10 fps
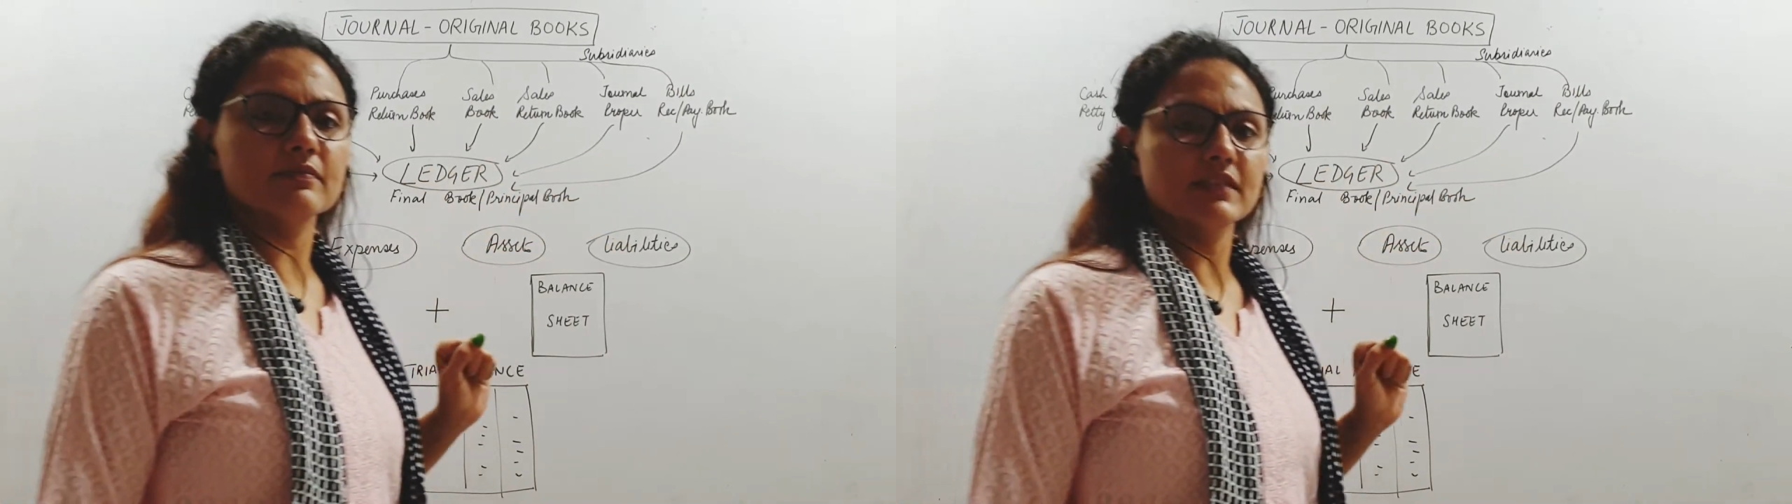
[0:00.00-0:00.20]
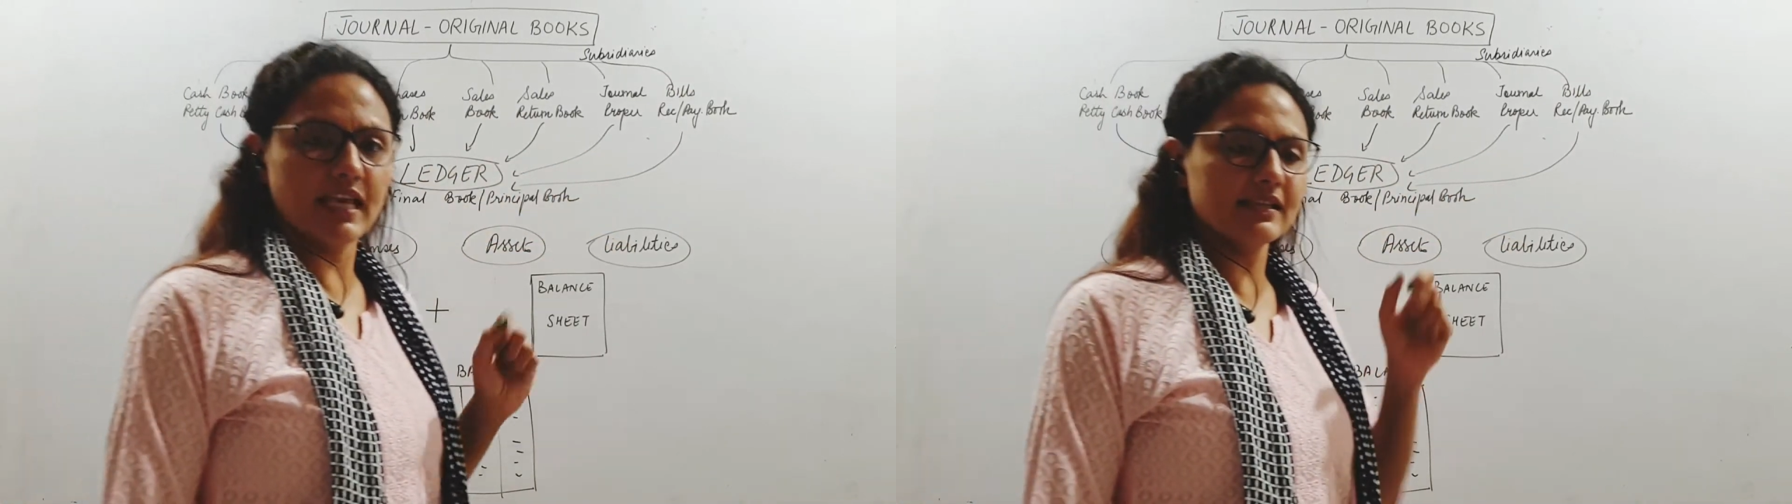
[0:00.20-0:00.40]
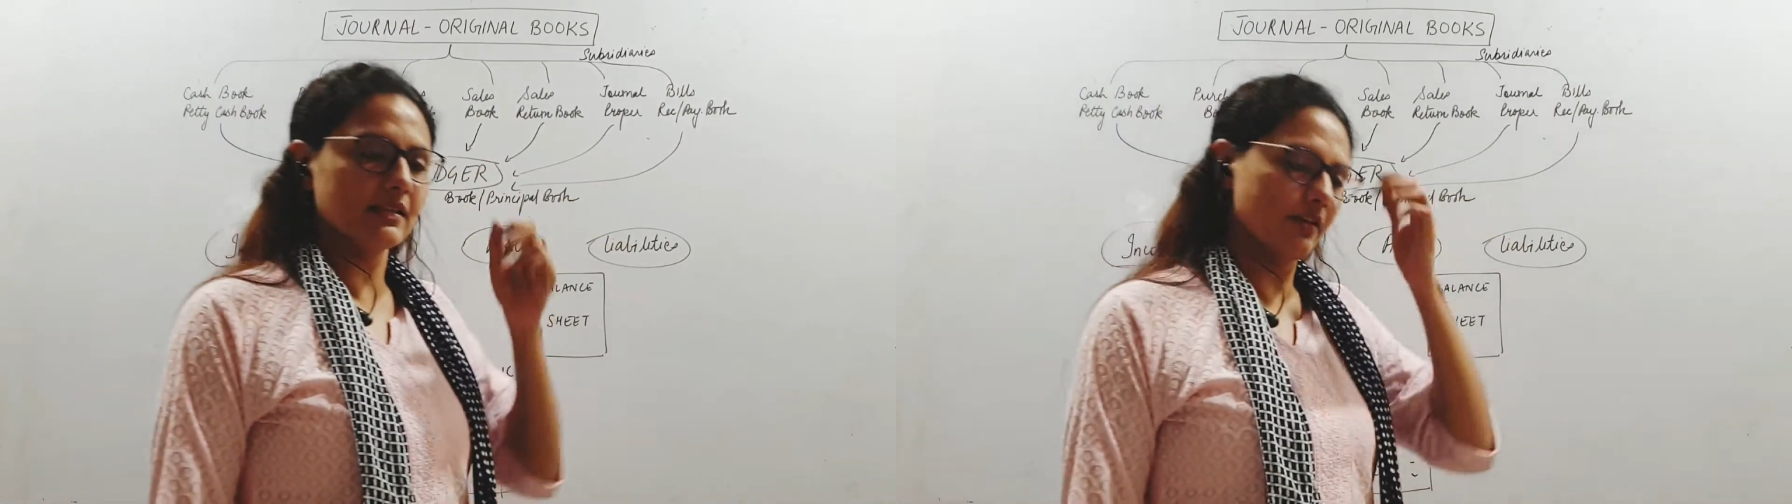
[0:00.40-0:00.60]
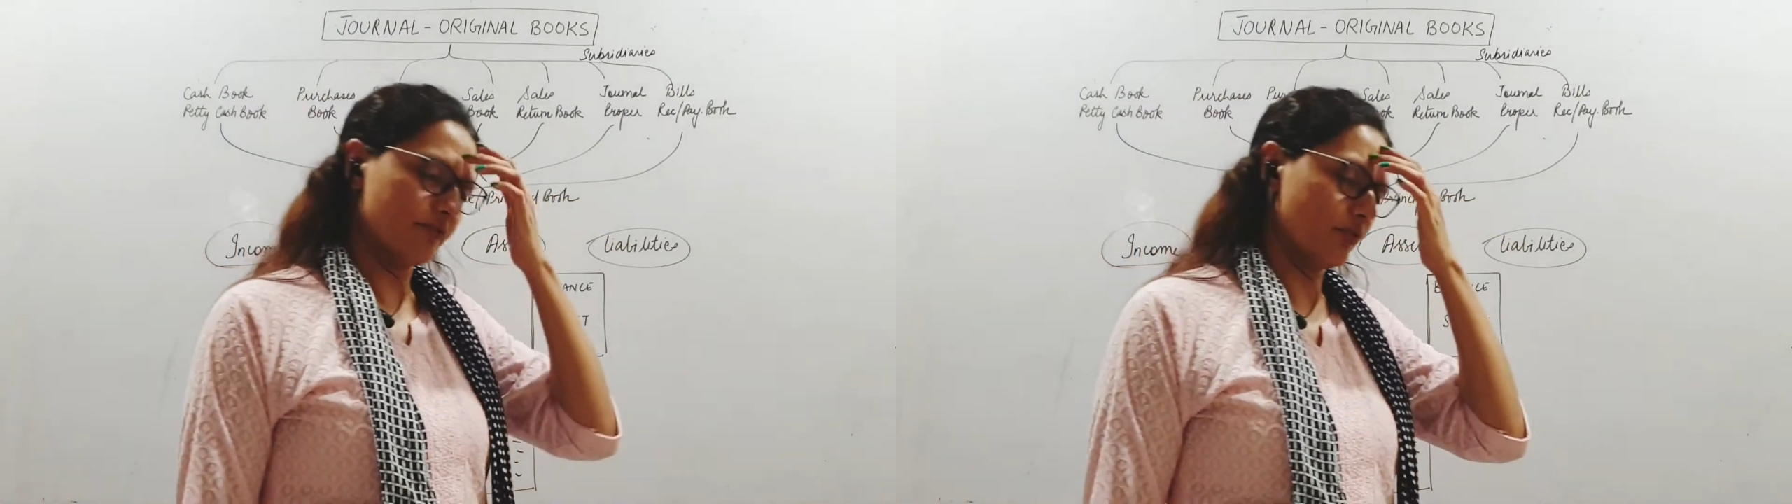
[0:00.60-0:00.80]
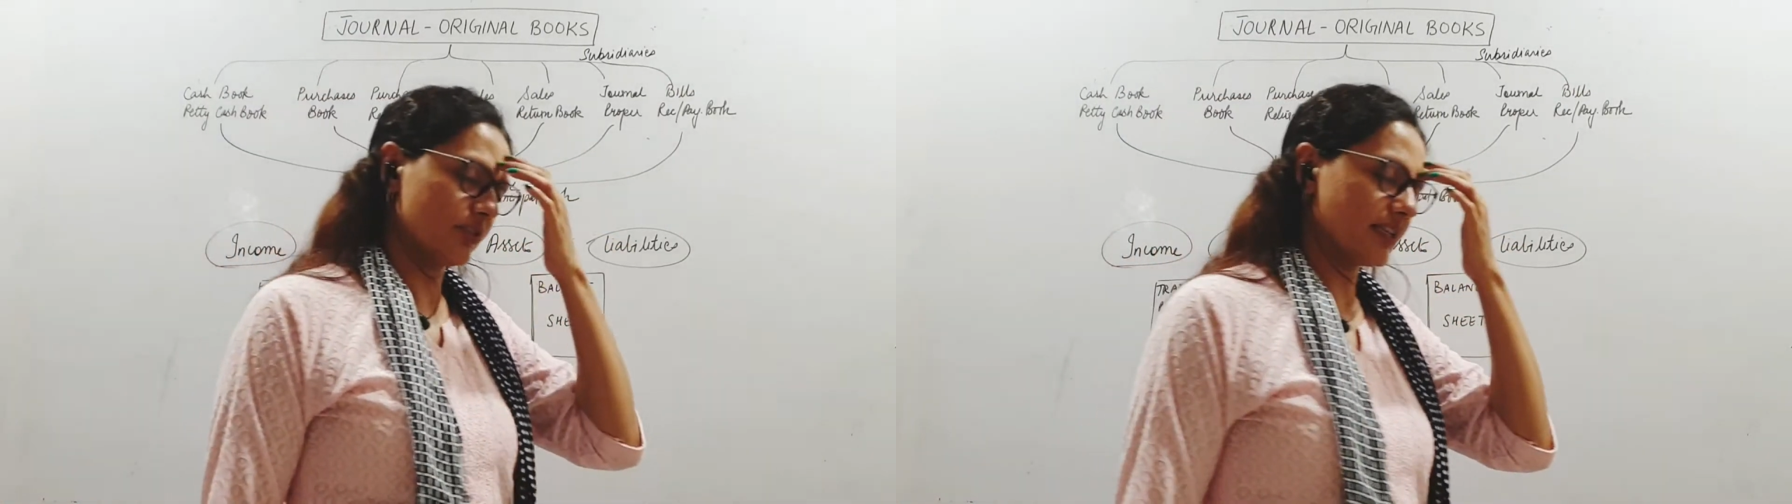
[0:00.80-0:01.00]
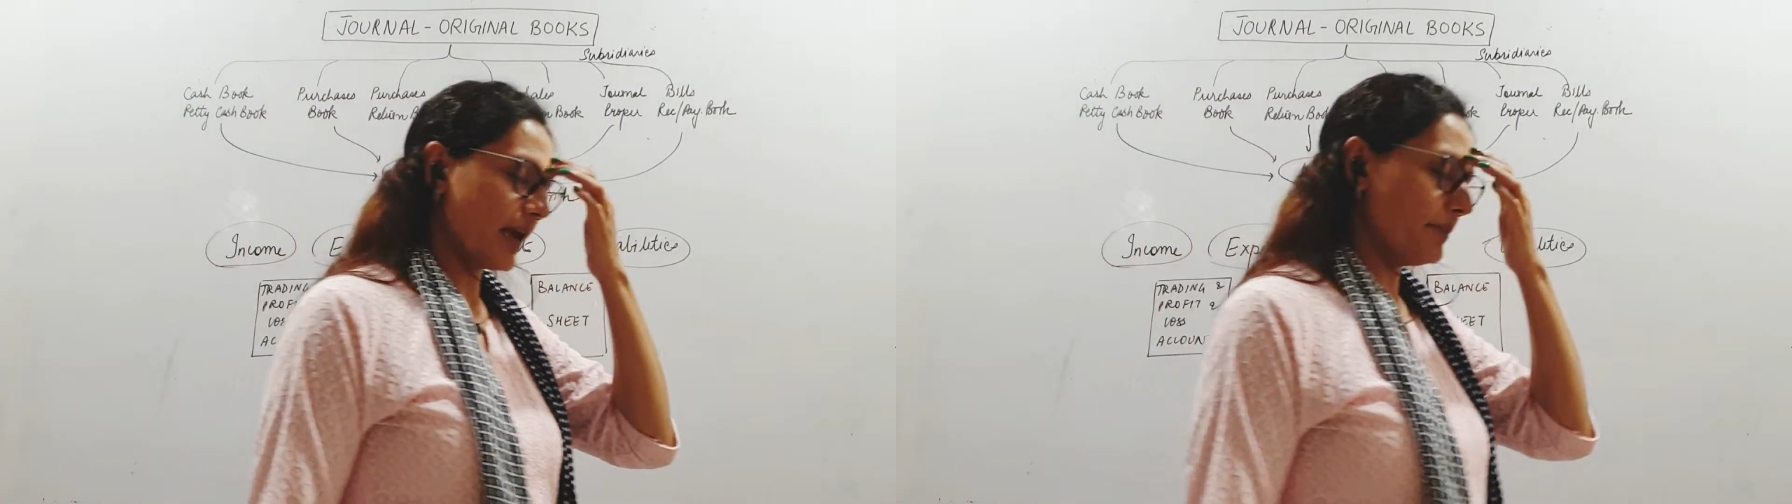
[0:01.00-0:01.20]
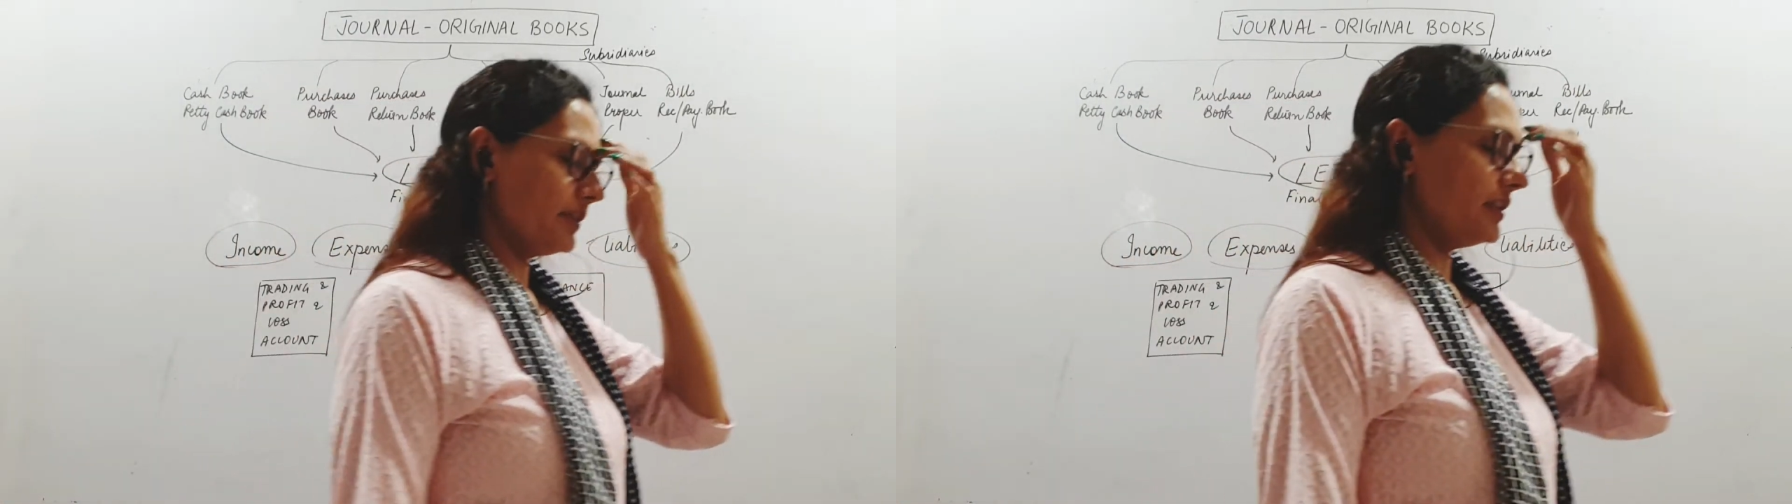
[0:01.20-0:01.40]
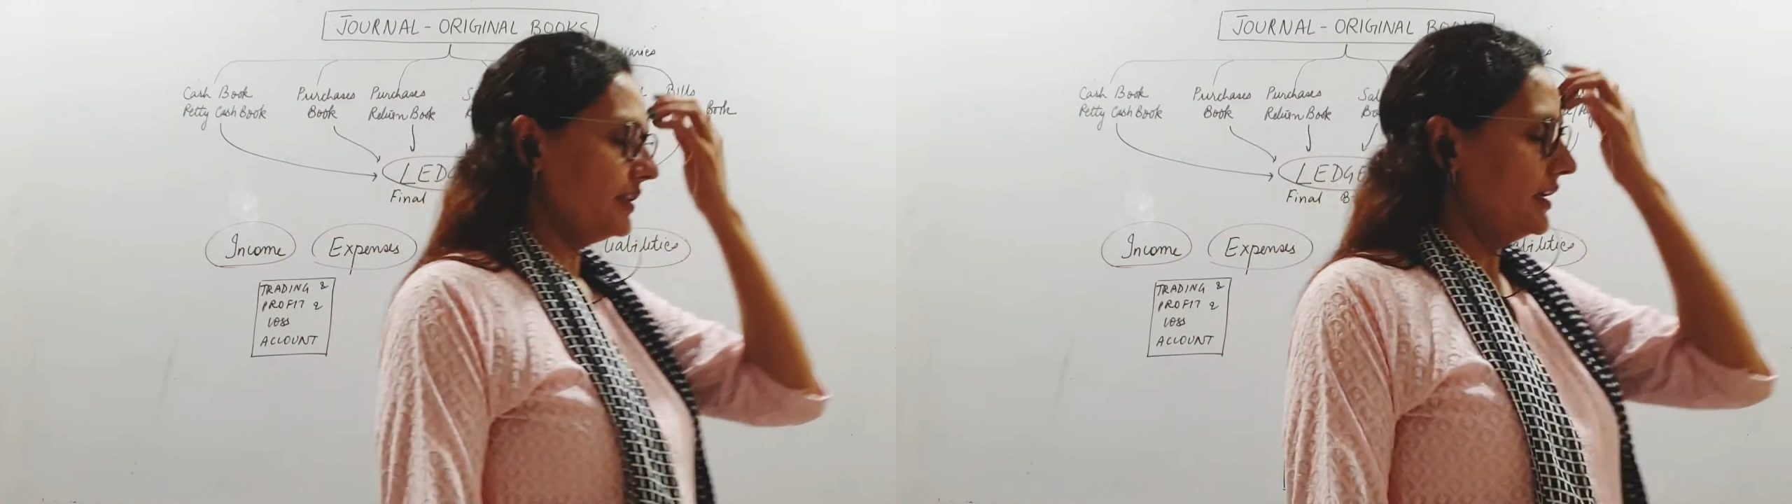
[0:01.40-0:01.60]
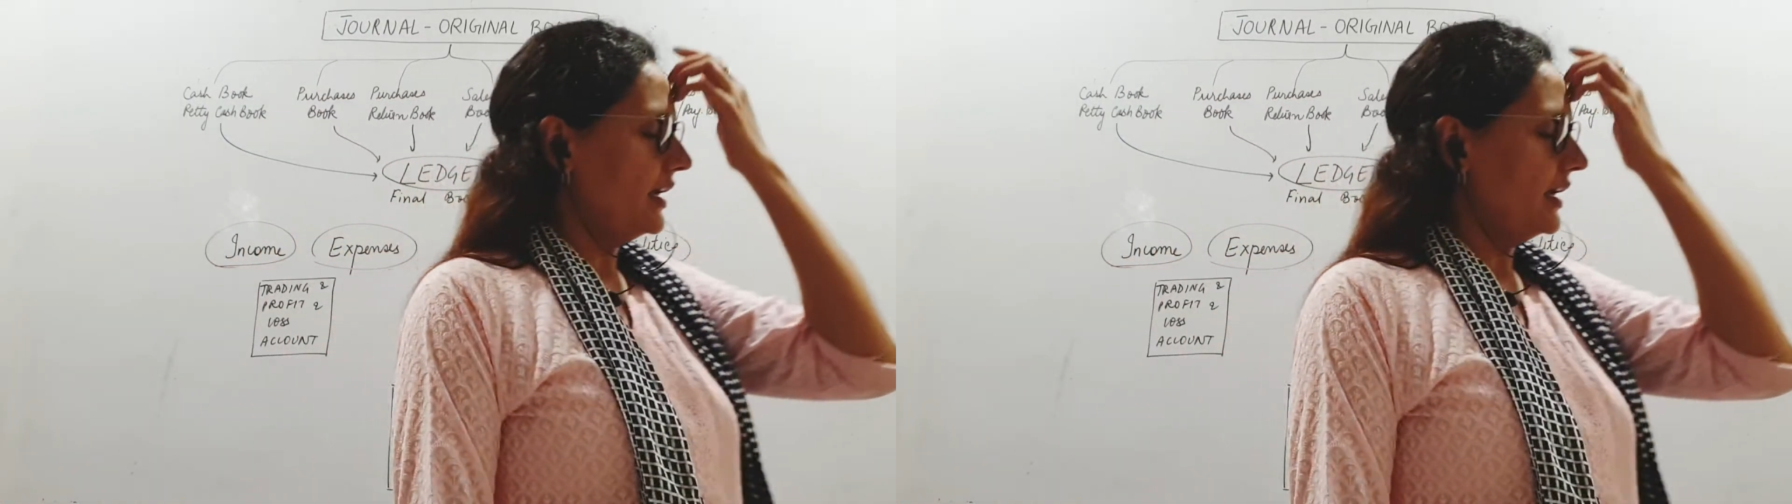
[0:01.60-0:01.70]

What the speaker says: Yes, of course, capital.